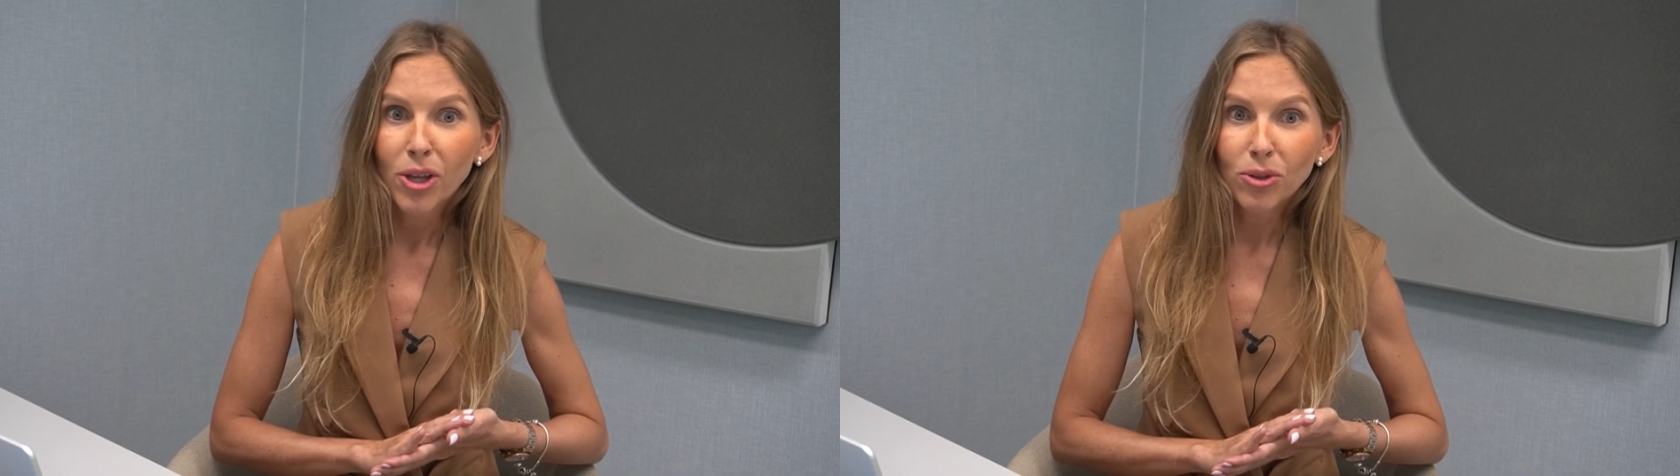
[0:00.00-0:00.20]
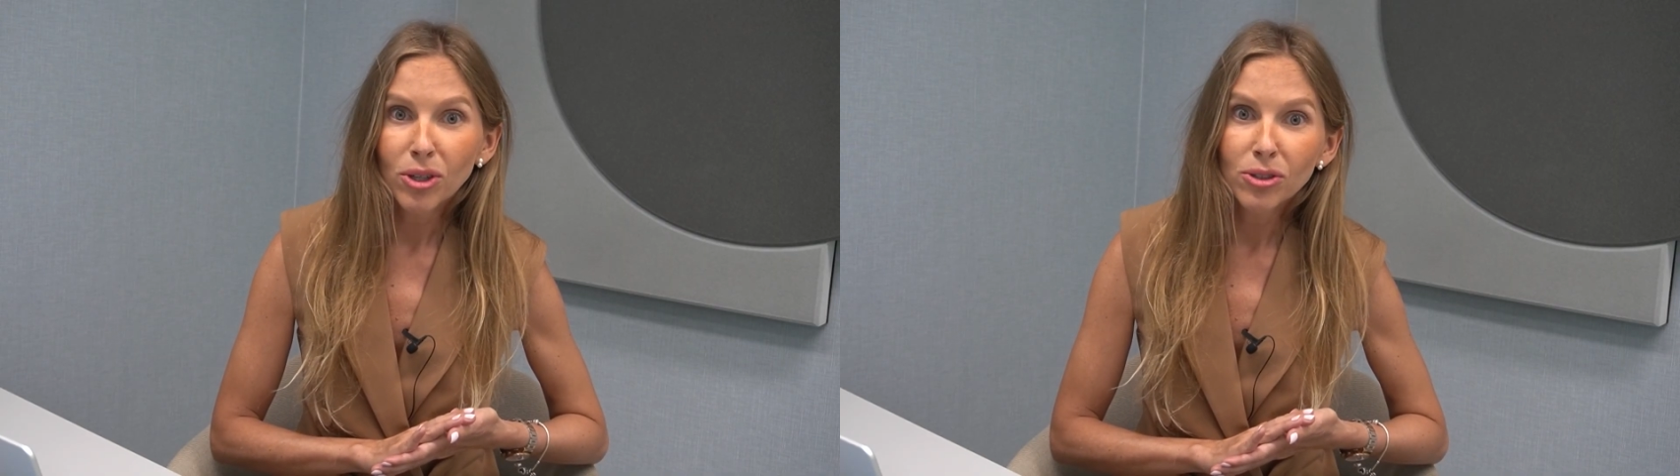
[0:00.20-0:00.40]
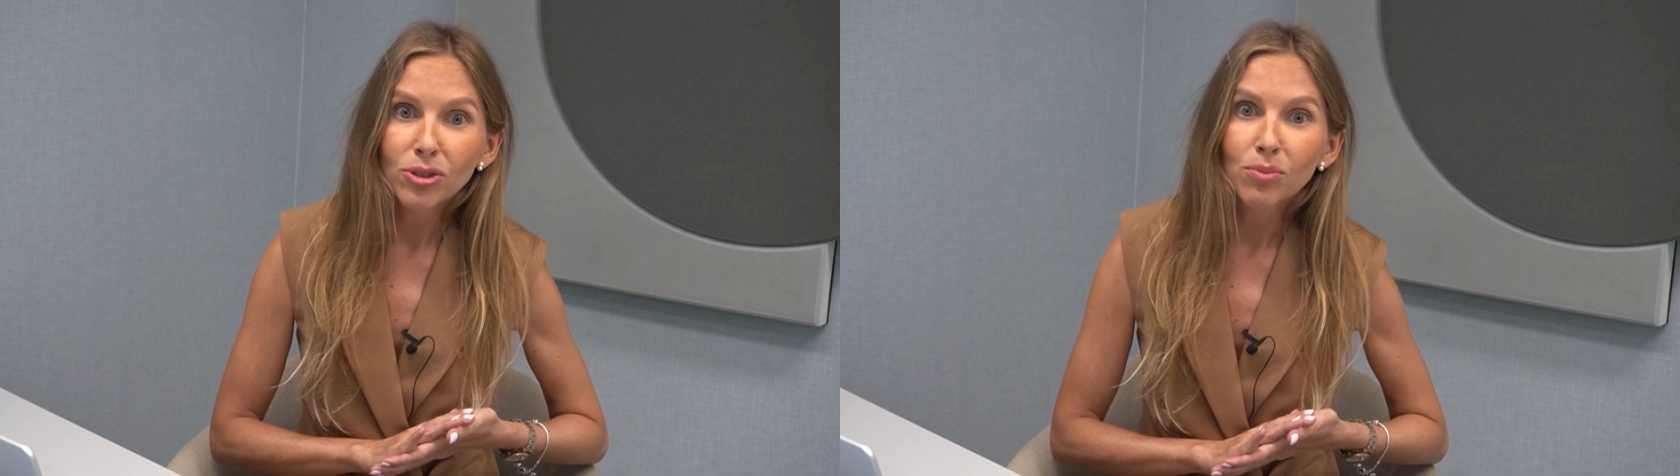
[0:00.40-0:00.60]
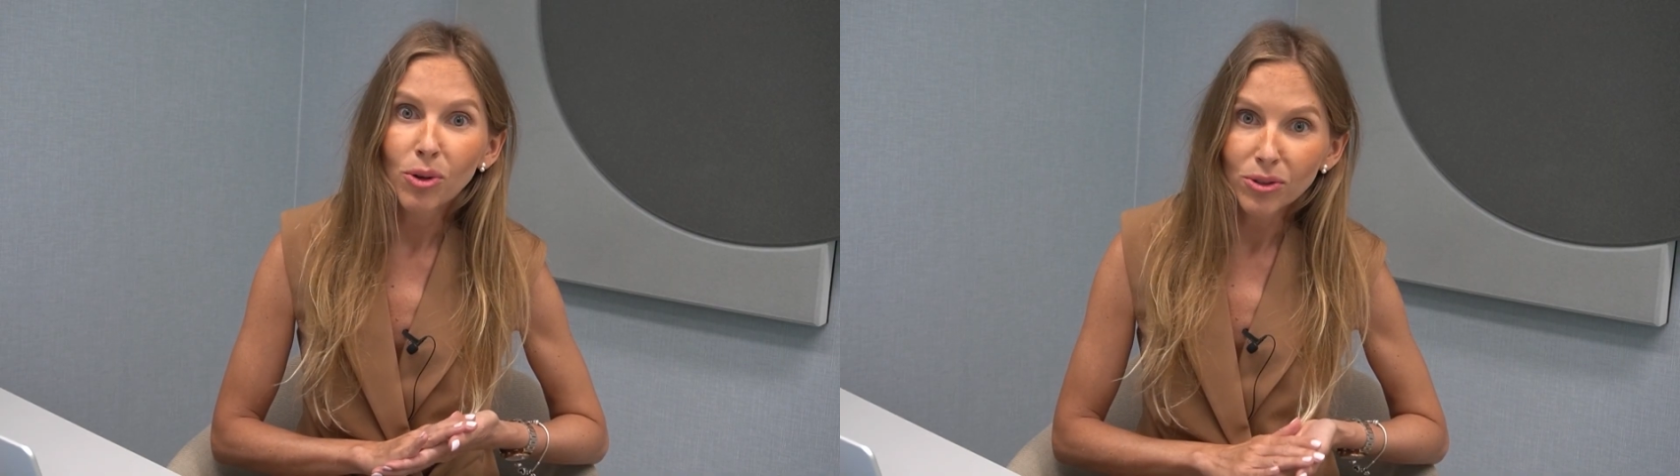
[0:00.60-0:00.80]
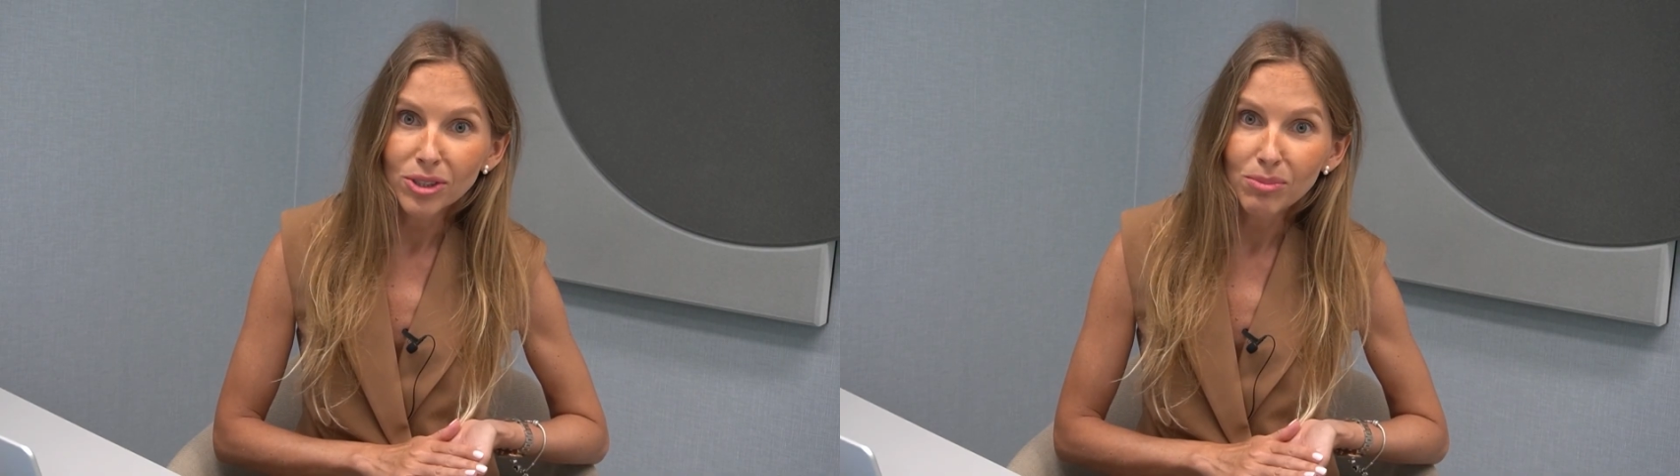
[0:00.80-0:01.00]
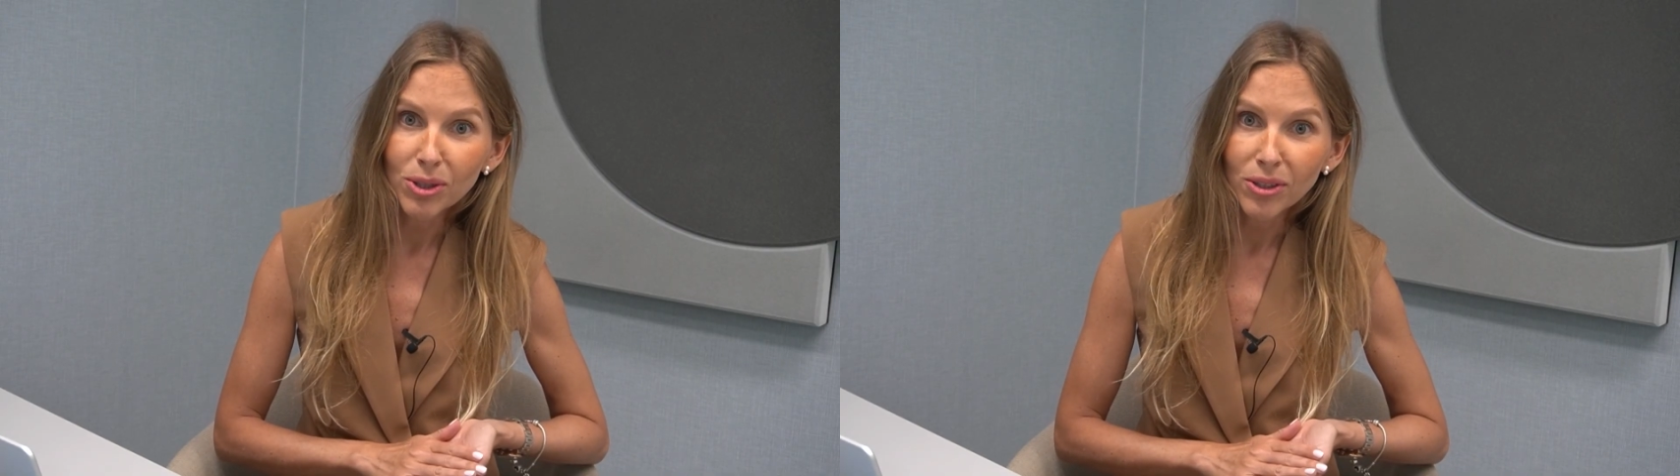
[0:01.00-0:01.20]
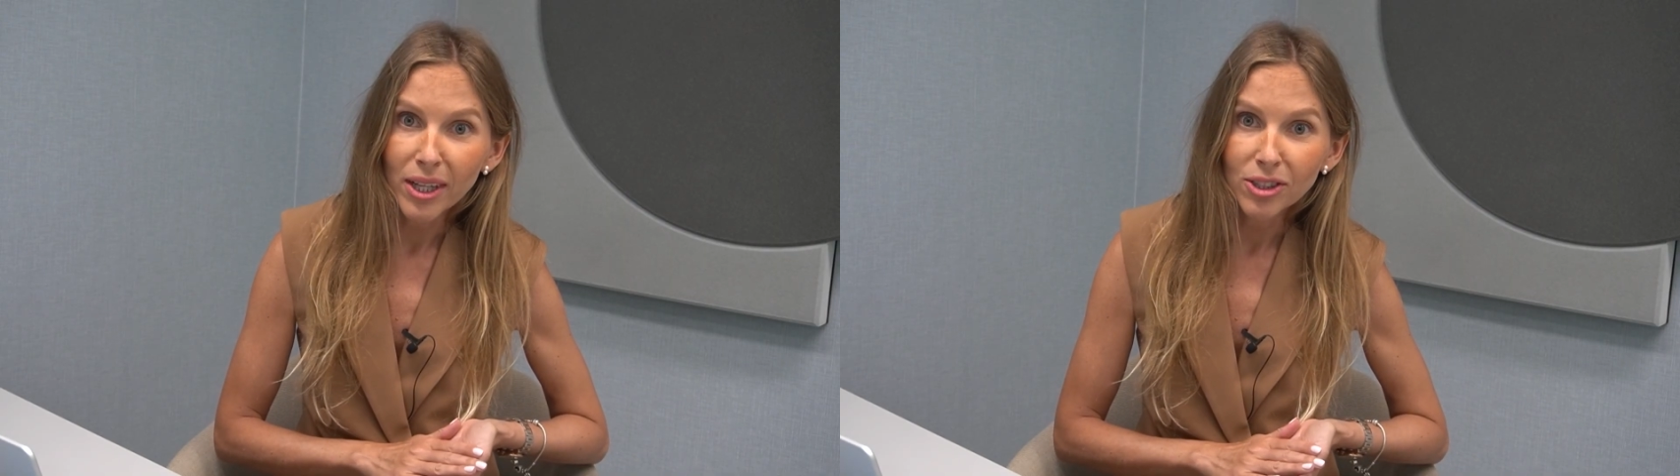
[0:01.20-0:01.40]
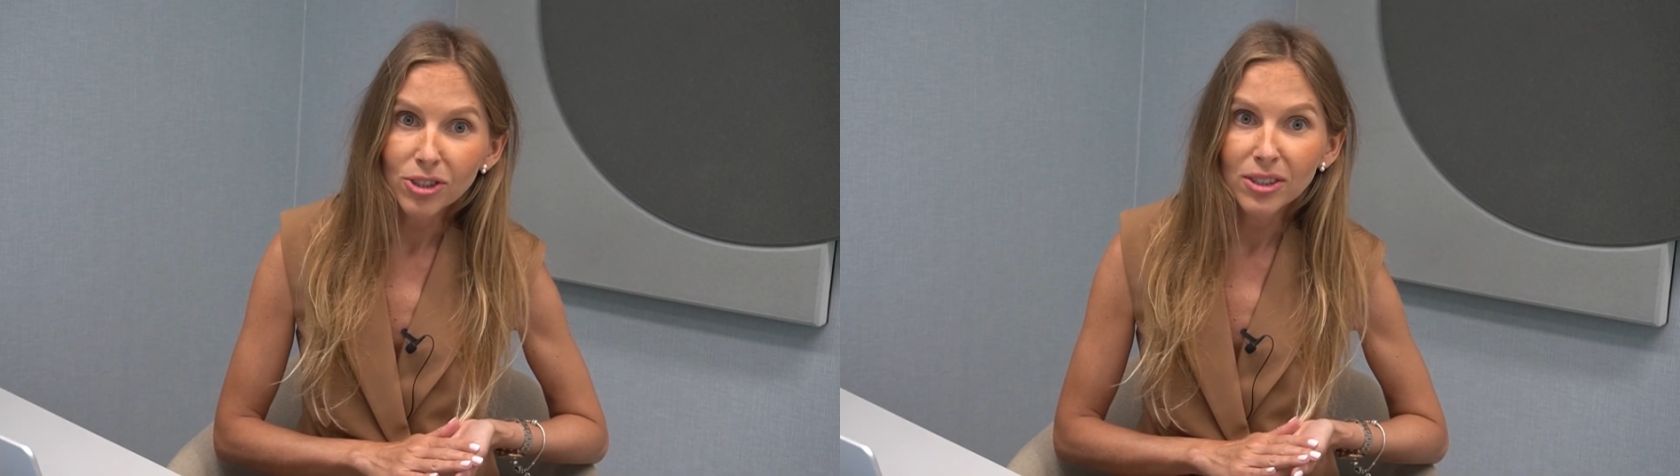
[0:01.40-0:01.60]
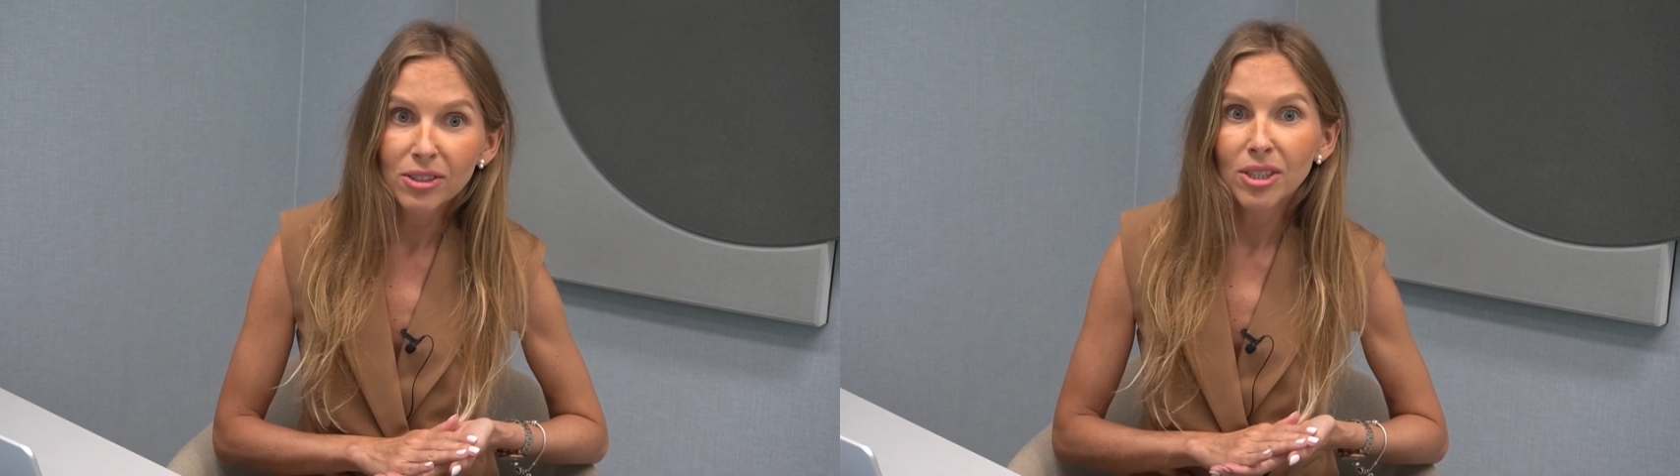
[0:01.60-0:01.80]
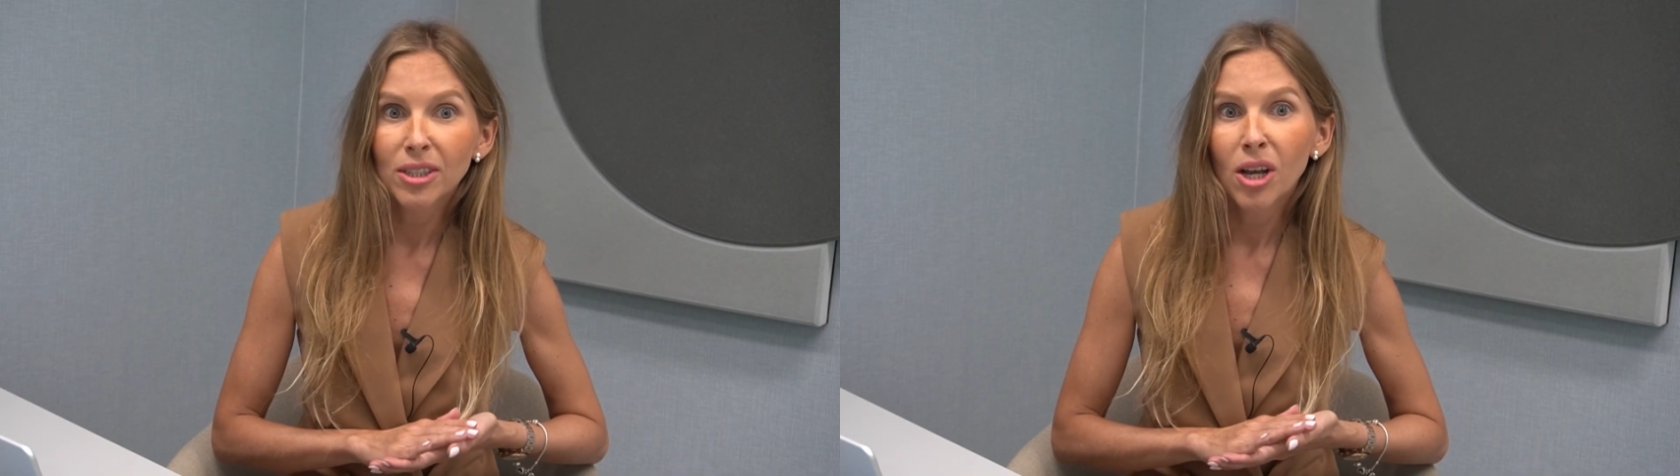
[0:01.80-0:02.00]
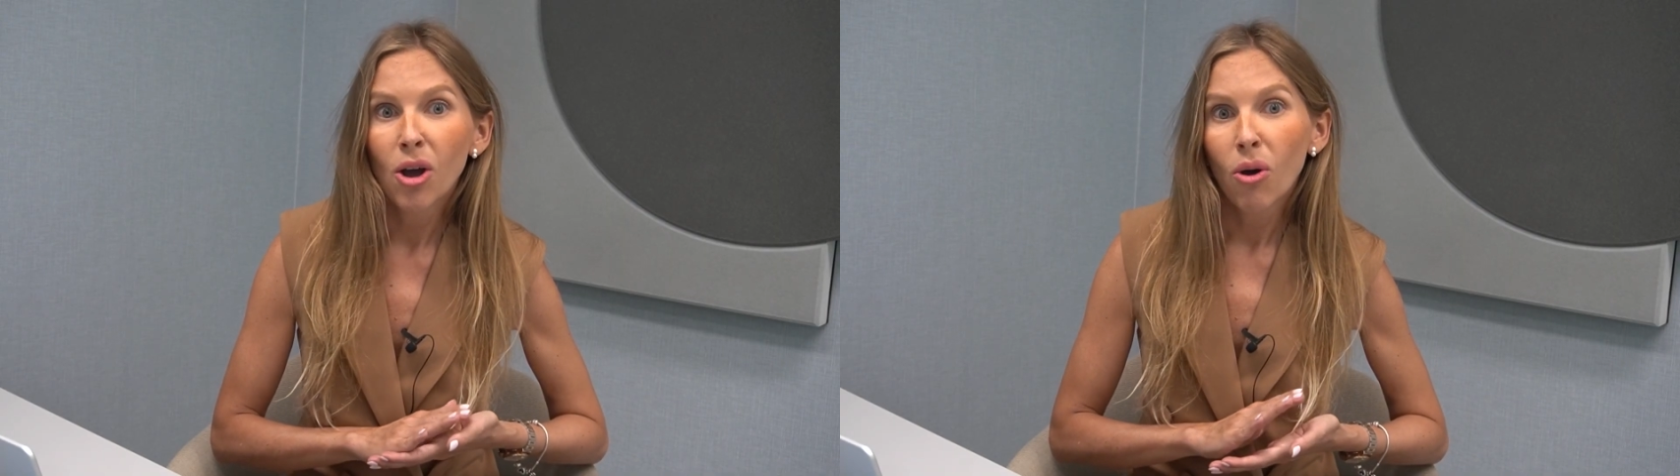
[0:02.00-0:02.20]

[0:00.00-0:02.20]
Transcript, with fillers: You can use MongoDB connection string